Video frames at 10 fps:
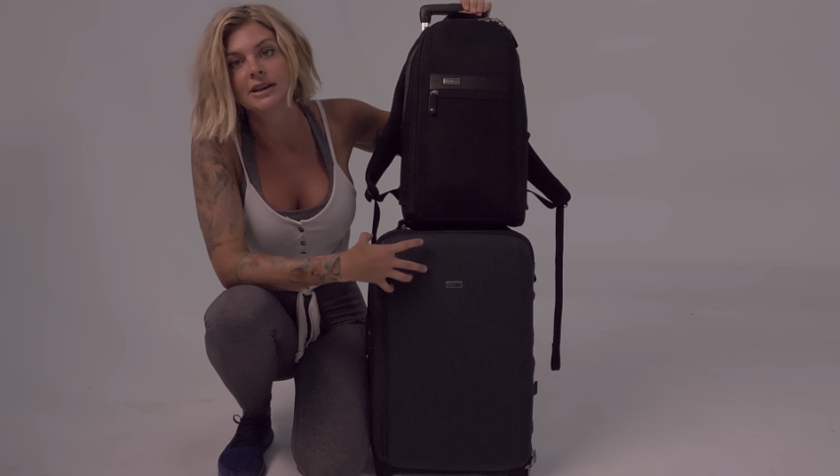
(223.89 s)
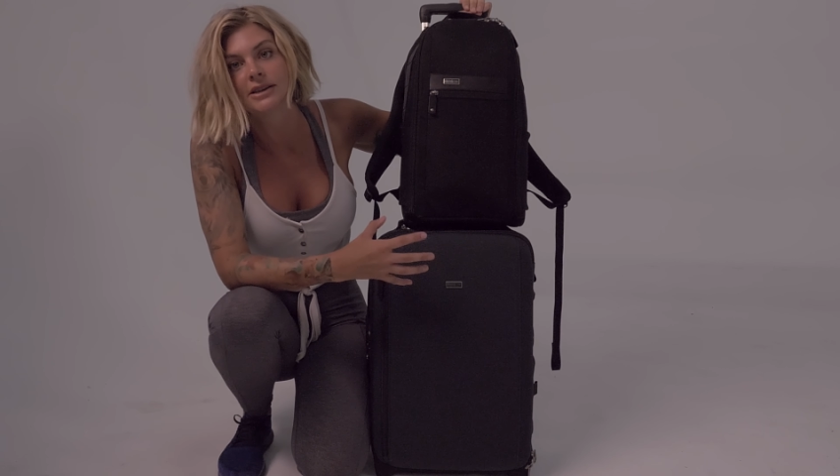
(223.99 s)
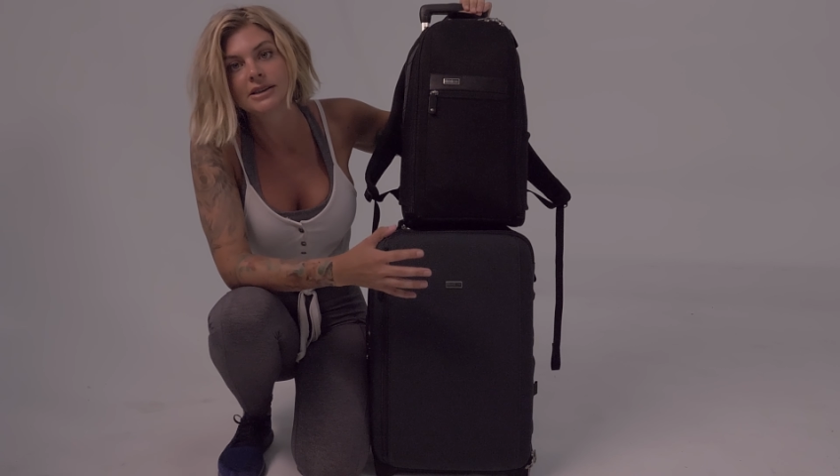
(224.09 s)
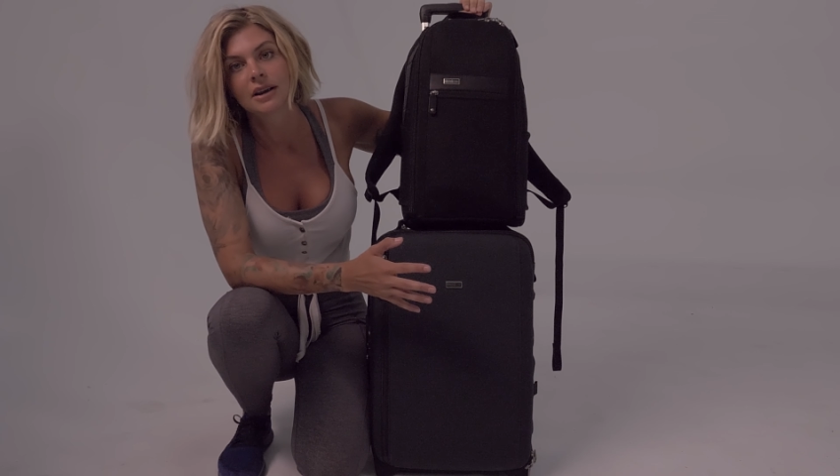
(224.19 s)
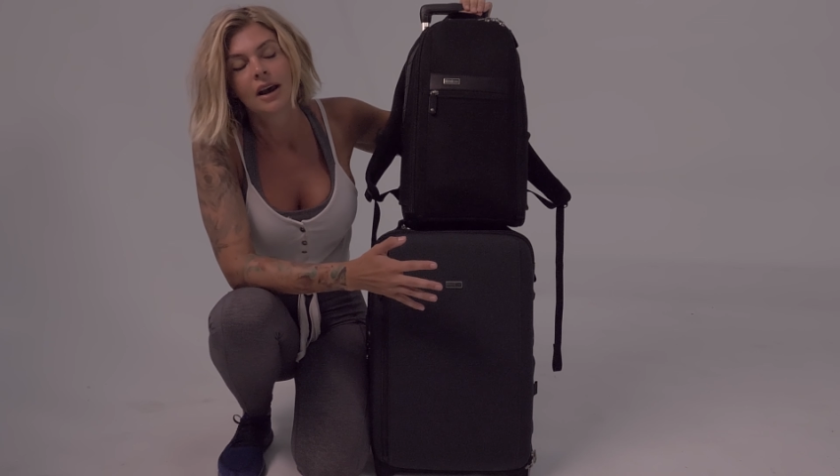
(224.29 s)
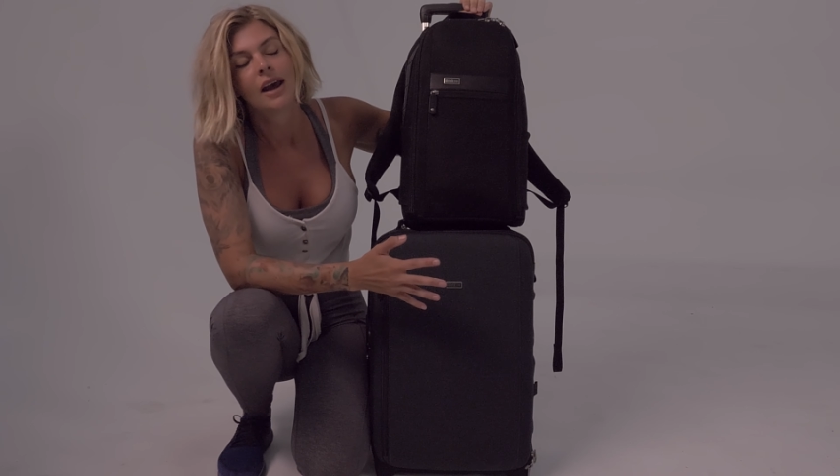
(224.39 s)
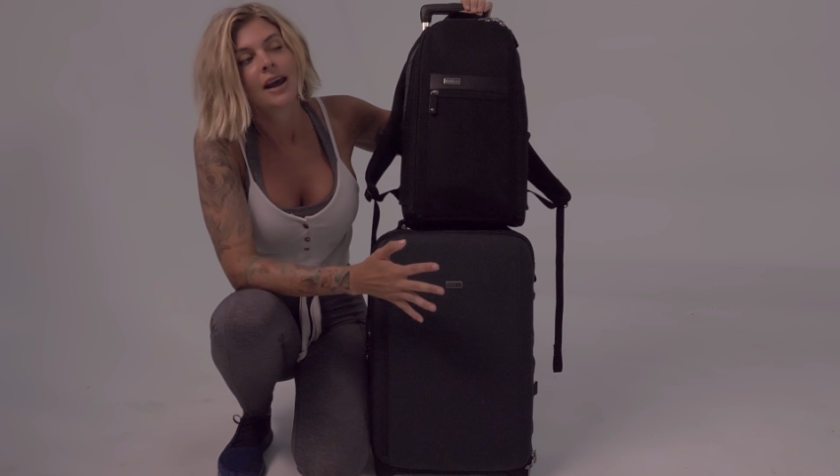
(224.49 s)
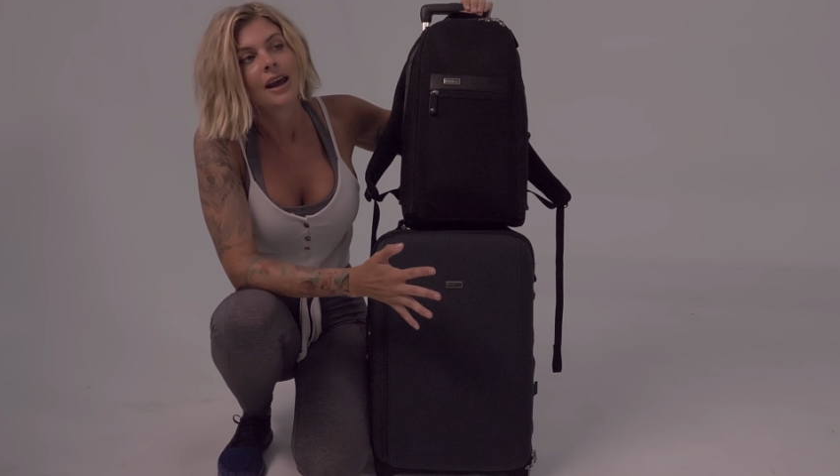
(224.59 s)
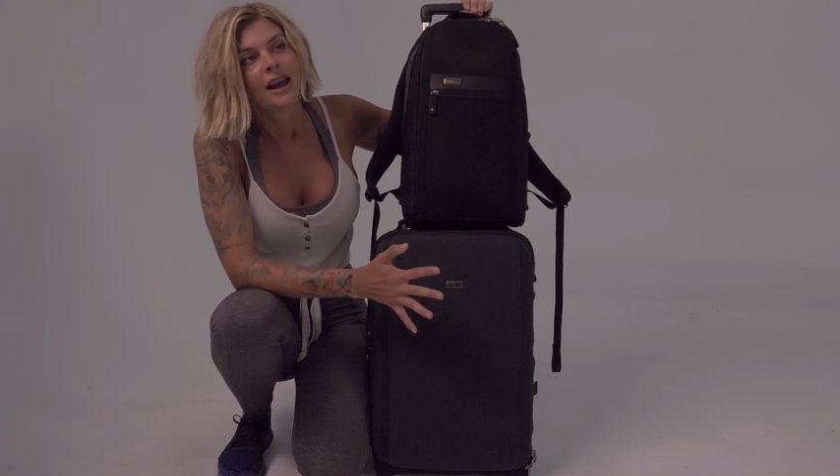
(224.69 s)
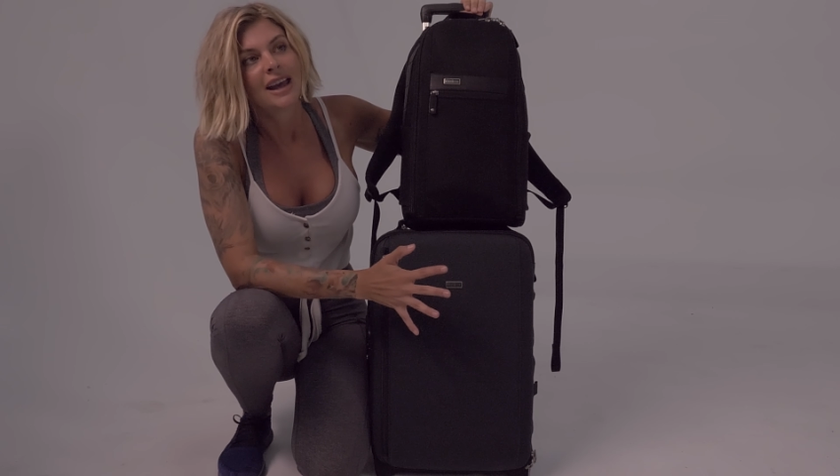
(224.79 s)
It, it's,
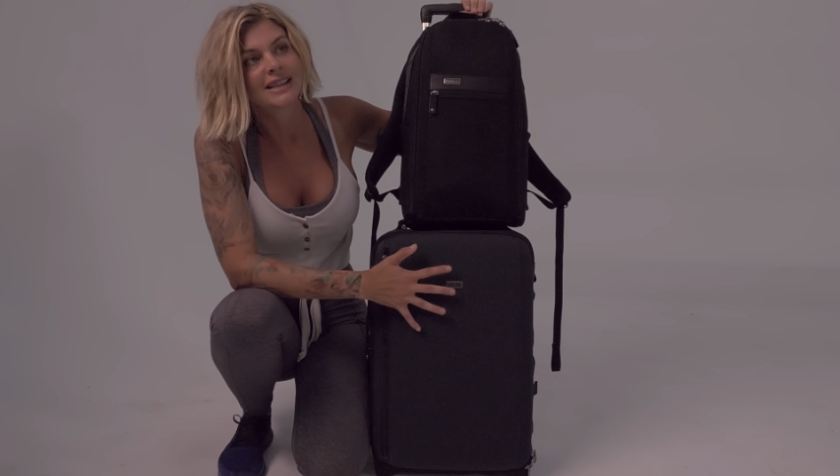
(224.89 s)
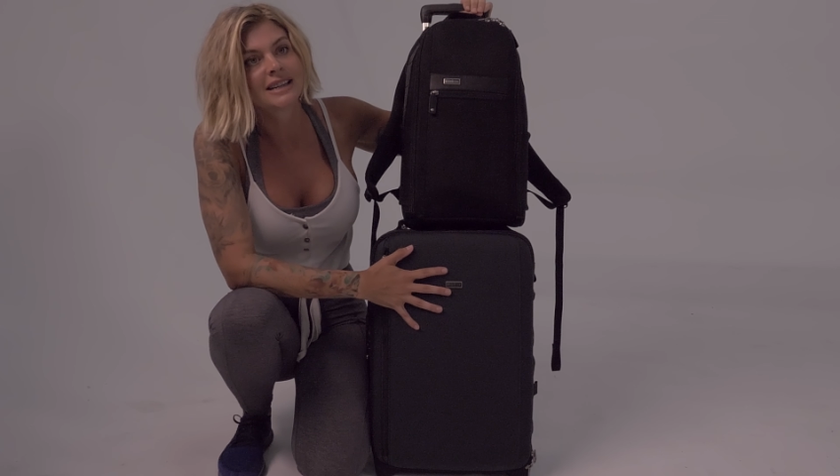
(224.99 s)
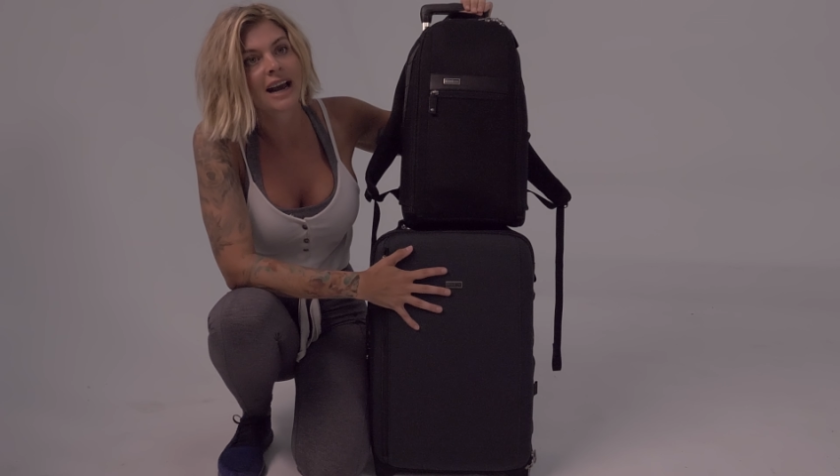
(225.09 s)
it's